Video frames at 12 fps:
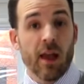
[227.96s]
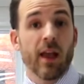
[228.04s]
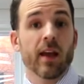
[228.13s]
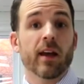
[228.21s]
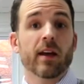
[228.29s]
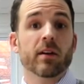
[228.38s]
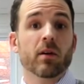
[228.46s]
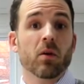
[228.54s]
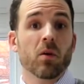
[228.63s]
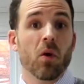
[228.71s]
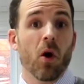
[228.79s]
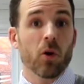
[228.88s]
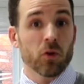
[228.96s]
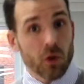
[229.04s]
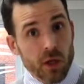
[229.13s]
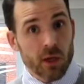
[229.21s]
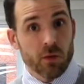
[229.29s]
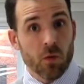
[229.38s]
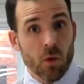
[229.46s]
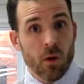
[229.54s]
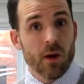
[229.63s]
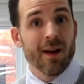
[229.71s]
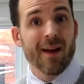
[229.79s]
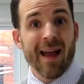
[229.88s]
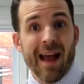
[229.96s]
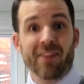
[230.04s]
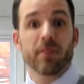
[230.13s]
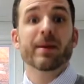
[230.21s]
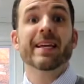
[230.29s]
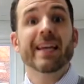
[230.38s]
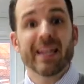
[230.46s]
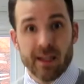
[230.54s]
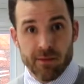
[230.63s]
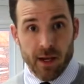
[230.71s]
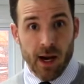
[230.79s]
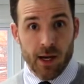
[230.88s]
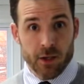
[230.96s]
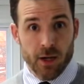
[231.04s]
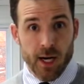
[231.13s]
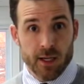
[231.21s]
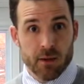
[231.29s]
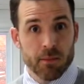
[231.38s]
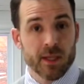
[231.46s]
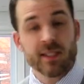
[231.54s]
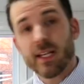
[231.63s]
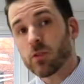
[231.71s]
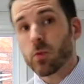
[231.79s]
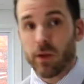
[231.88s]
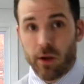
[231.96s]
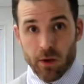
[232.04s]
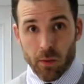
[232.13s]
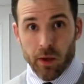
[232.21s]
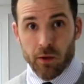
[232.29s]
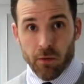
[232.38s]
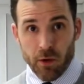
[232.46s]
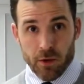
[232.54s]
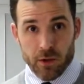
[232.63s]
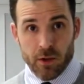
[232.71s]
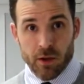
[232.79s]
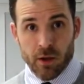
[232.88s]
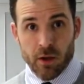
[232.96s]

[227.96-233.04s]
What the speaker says: and are looking for at the beginning of the contract, because that's where they're going to read first.